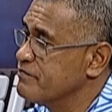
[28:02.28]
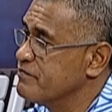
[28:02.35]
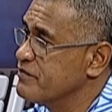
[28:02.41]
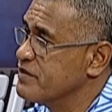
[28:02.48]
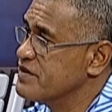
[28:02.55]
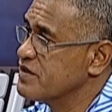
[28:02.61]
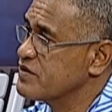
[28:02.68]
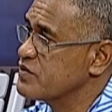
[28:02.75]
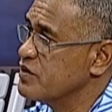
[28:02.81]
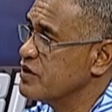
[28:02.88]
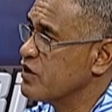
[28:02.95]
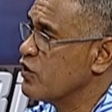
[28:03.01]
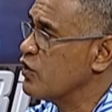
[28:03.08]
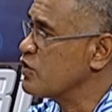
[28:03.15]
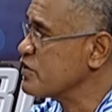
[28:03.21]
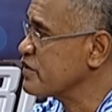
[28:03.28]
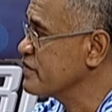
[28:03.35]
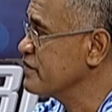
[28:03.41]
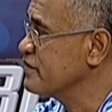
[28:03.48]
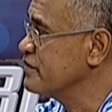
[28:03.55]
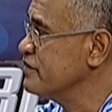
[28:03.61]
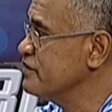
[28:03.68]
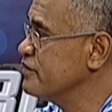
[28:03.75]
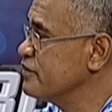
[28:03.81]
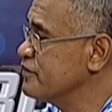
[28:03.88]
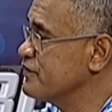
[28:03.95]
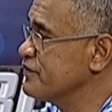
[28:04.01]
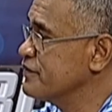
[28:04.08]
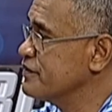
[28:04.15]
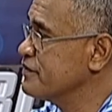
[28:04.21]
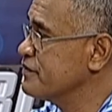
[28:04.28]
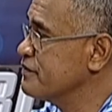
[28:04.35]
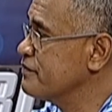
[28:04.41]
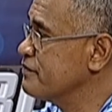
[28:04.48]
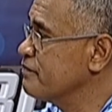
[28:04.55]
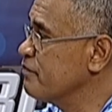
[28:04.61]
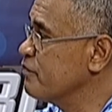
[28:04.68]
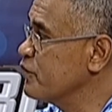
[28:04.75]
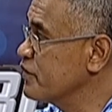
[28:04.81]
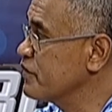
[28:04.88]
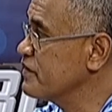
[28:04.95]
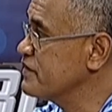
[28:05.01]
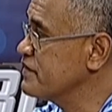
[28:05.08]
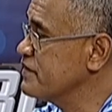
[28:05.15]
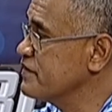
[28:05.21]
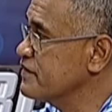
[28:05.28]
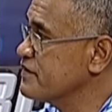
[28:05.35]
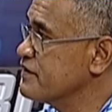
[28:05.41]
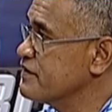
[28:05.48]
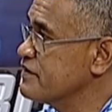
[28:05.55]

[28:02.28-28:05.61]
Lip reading: There's actually a cost of doing these things.